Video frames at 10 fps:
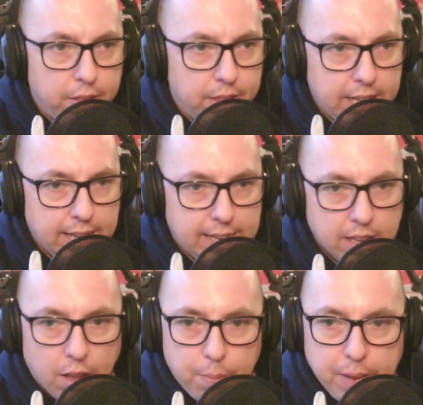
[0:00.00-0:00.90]
the
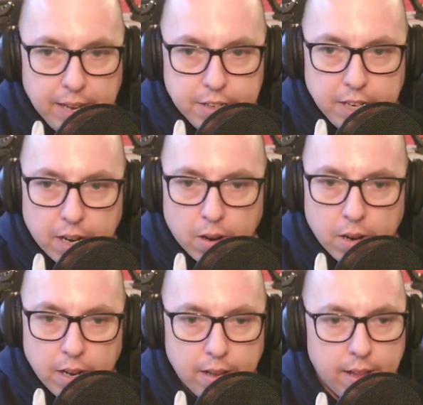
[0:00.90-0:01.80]
GitHub page here.
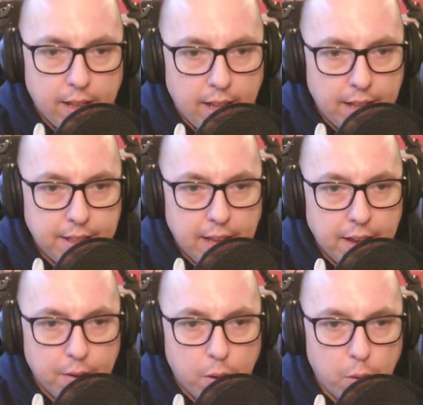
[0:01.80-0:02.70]
And
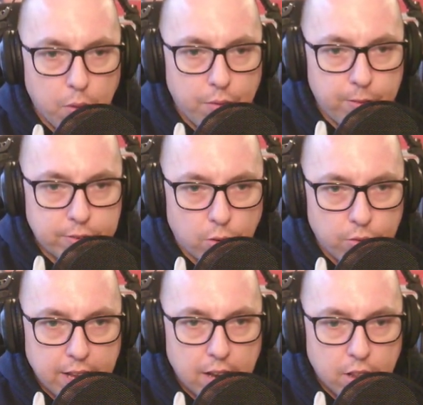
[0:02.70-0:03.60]
then if we scroll
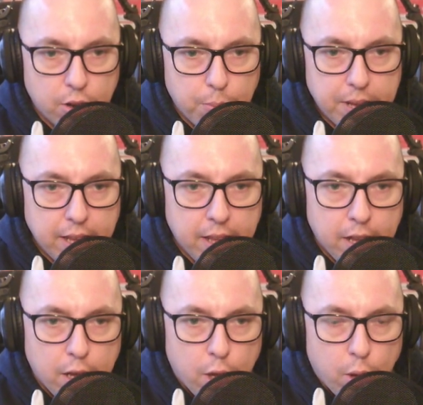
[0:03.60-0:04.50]
down a little bit,
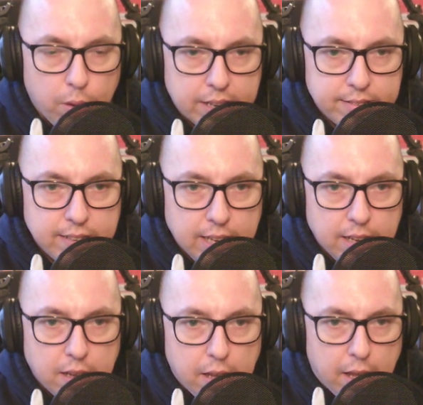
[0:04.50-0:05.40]
we can
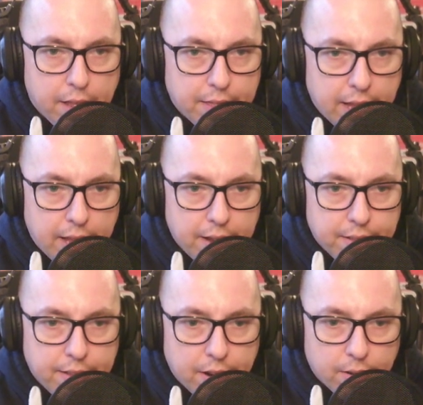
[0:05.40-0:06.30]
see that
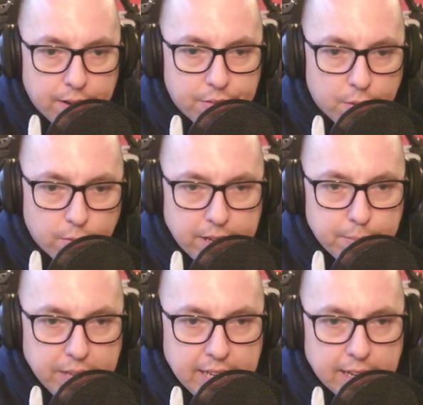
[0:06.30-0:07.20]
there is the
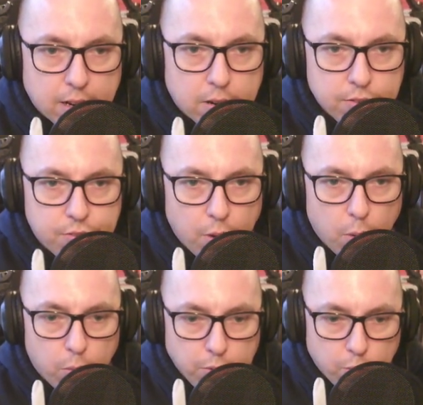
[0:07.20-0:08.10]
README here.
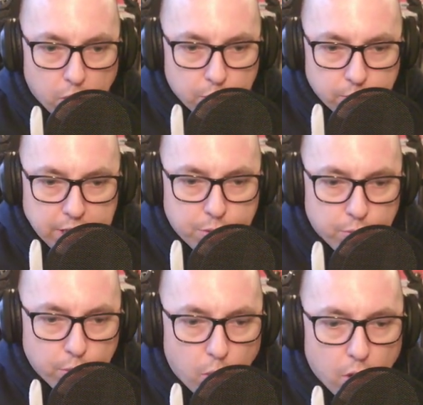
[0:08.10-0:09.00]
So you want to read
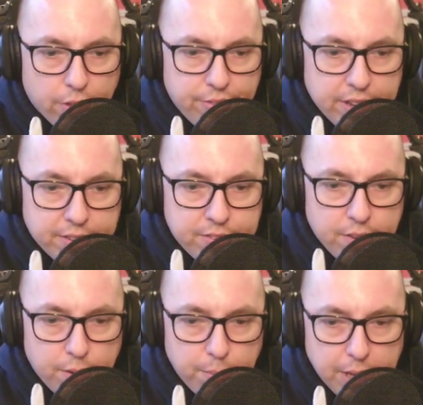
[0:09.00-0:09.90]
through all of this
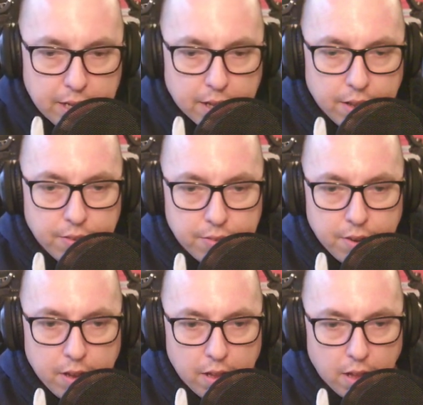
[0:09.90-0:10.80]
because
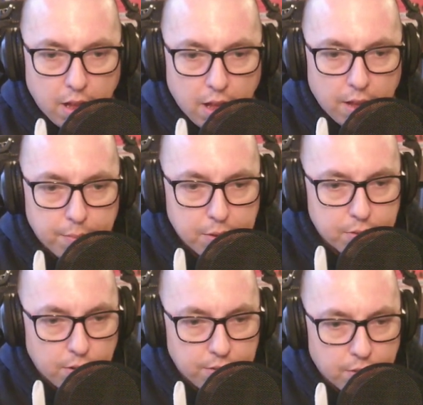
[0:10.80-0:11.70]
uh, it's,
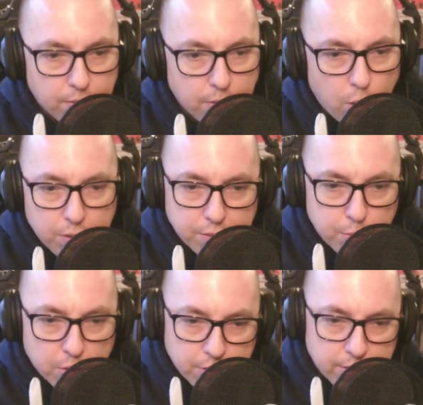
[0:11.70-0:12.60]
it's always
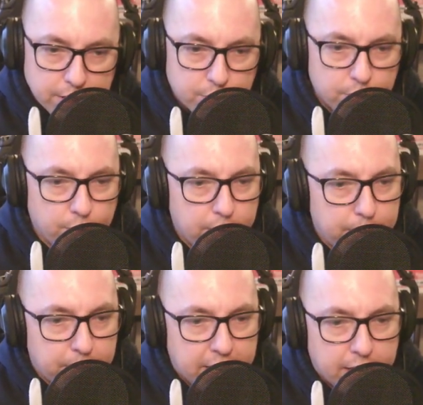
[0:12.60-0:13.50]
important to read through the
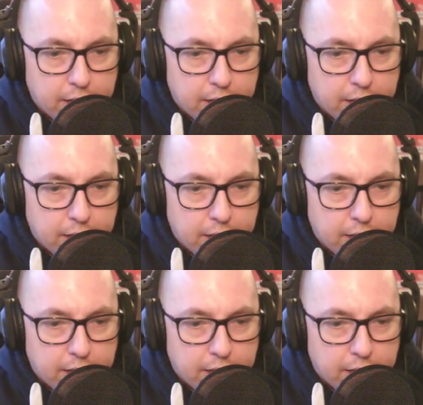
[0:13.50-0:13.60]
README.